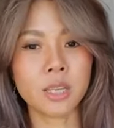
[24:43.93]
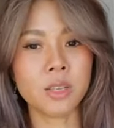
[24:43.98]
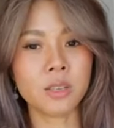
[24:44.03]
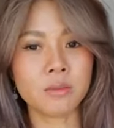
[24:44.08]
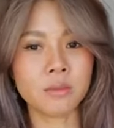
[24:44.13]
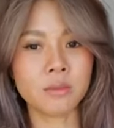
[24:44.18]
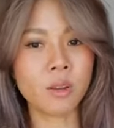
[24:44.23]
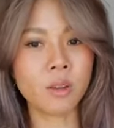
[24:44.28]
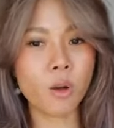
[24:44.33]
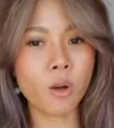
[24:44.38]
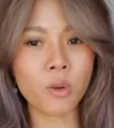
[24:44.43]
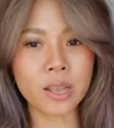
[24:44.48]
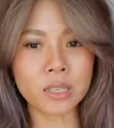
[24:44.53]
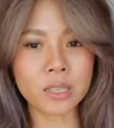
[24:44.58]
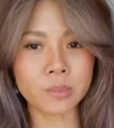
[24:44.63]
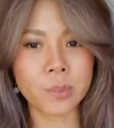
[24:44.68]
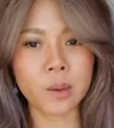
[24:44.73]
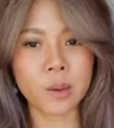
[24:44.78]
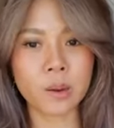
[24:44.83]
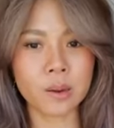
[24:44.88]
no
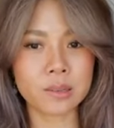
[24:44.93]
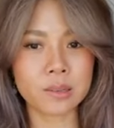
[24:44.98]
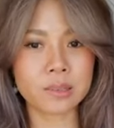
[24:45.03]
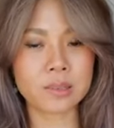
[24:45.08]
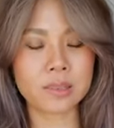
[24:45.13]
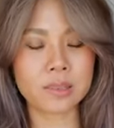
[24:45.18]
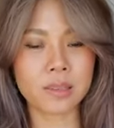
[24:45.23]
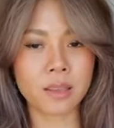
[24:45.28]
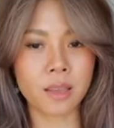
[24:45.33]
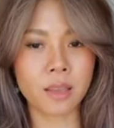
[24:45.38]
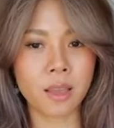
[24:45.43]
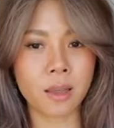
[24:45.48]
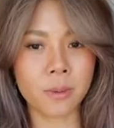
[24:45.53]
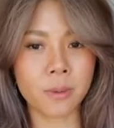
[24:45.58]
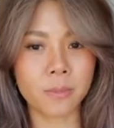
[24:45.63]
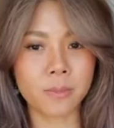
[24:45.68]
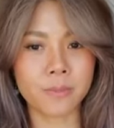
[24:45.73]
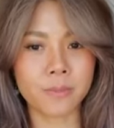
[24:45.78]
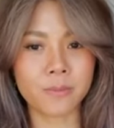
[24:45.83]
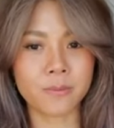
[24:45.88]
experience
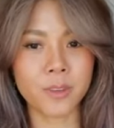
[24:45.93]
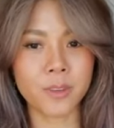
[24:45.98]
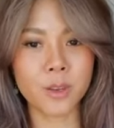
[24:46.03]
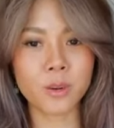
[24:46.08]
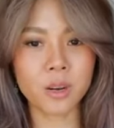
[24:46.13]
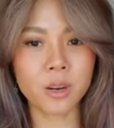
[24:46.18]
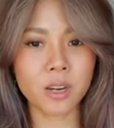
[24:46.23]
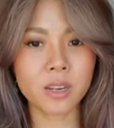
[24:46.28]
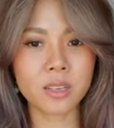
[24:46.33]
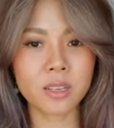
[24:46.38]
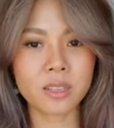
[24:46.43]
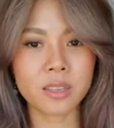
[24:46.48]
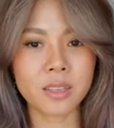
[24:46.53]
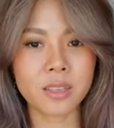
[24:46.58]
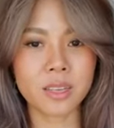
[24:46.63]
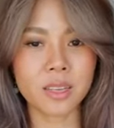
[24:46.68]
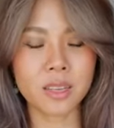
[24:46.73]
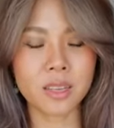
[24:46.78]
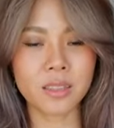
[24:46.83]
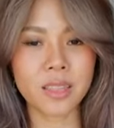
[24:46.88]
viewers
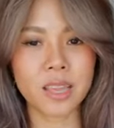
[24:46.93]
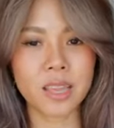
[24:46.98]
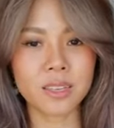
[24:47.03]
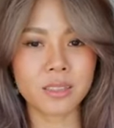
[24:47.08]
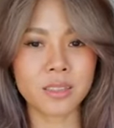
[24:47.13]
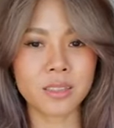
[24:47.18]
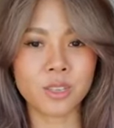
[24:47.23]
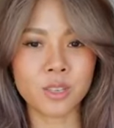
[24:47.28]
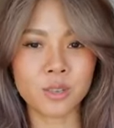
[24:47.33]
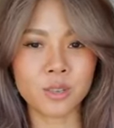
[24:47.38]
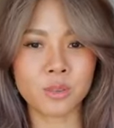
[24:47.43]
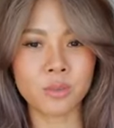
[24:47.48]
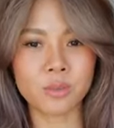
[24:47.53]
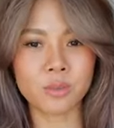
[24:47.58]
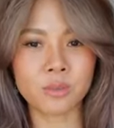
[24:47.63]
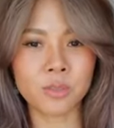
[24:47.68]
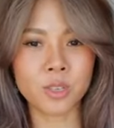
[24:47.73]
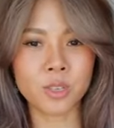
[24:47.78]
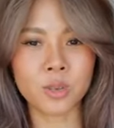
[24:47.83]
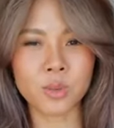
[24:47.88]
than to
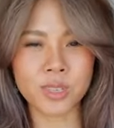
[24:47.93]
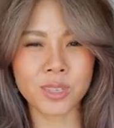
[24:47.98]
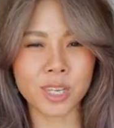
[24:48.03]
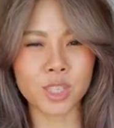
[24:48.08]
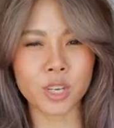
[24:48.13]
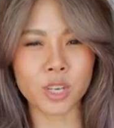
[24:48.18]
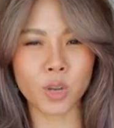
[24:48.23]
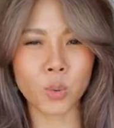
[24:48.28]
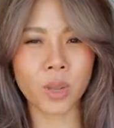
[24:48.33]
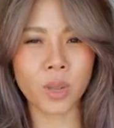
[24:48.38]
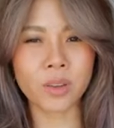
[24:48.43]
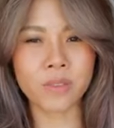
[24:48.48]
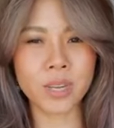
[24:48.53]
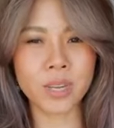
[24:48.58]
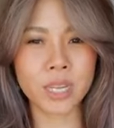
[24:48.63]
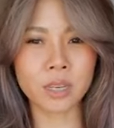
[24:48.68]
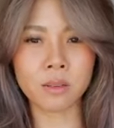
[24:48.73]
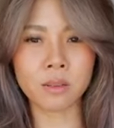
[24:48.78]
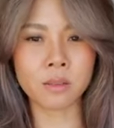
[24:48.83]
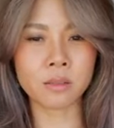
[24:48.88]
do such a quick
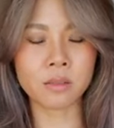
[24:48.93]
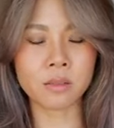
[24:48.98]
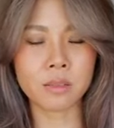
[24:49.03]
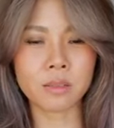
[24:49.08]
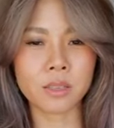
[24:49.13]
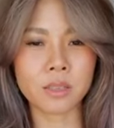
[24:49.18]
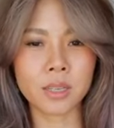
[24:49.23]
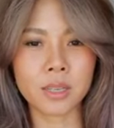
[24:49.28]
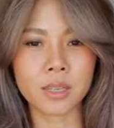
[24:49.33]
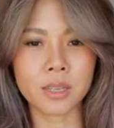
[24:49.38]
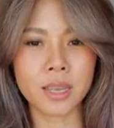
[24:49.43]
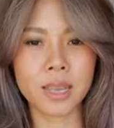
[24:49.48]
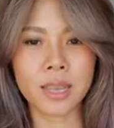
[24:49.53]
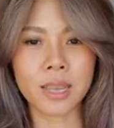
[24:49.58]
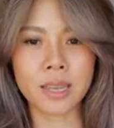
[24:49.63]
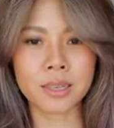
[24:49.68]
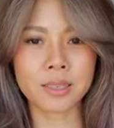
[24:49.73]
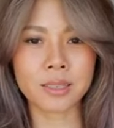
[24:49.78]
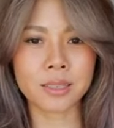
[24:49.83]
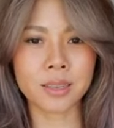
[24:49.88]
video
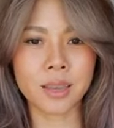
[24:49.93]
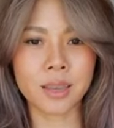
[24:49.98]
and